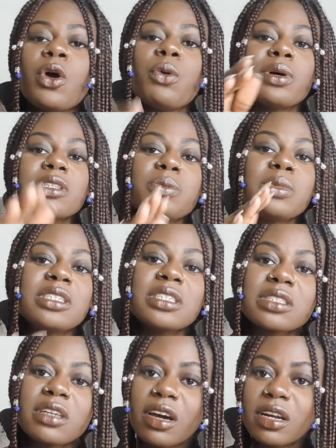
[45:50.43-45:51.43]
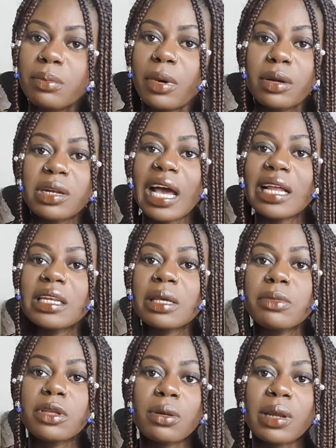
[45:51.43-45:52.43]
Wasn't me just talking about not
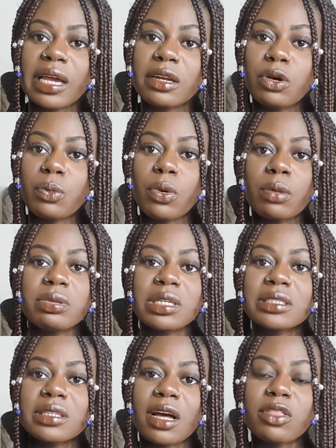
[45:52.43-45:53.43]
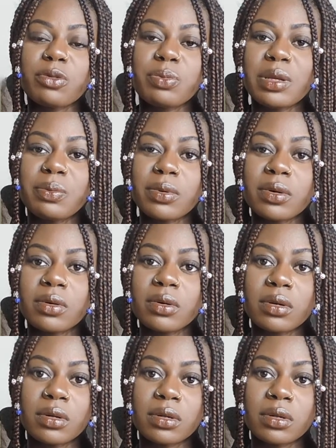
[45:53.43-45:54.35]
dimming your light no more because other people...